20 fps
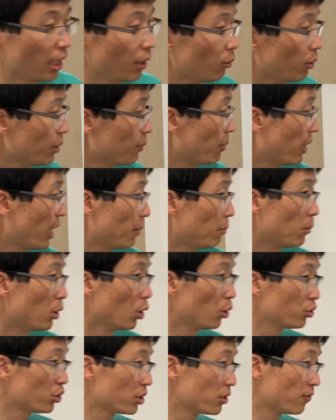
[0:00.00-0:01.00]
We bought
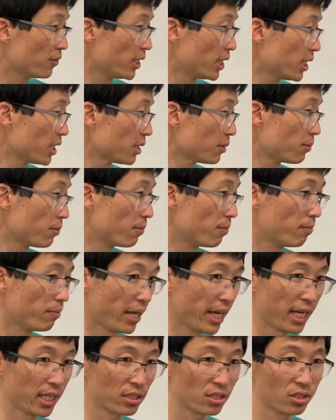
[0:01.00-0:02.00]
most of these
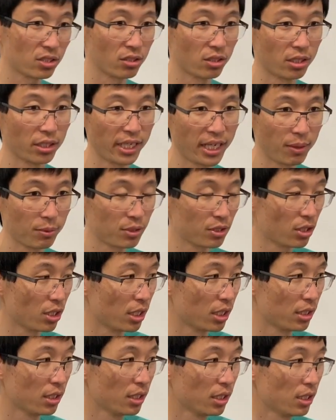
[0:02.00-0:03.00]
masks on
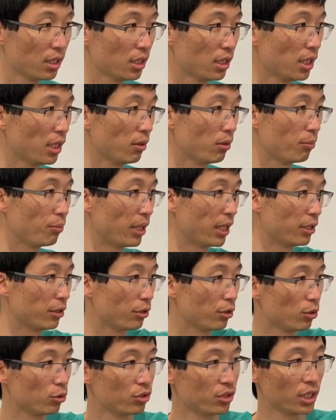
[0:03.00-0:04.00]
Amazon. We bought
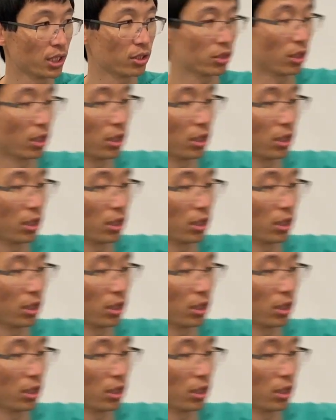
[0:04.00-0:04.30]
those things